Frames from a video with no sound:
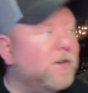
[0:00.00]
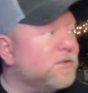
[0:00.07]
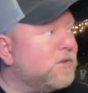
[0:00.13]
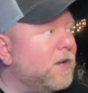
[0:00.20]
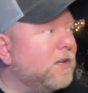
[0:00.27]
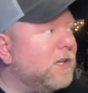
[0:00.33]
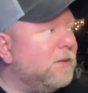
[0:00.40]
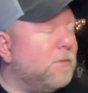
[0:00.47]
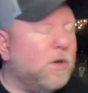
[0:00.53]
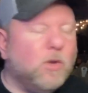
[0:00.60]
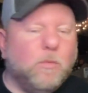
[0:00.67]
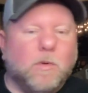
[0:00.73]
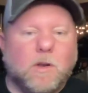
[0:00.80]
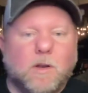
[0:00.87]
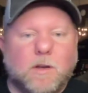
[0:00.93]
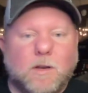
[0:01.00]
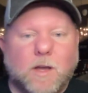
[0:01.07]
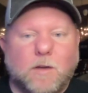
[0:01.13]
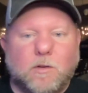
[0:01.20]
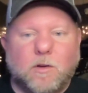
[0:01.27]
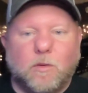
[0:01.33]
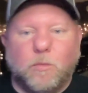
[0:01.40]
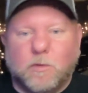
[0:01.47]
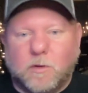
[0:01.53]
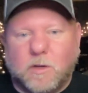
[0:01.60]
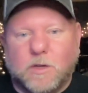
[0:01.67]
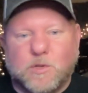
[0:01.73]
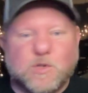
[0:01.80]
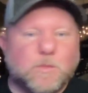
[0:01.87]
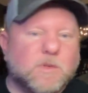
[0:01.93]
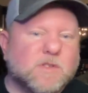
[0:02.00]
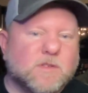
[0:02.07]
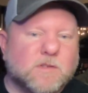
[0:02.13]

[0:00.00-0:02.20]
I try to keep my humidity down here with the instruments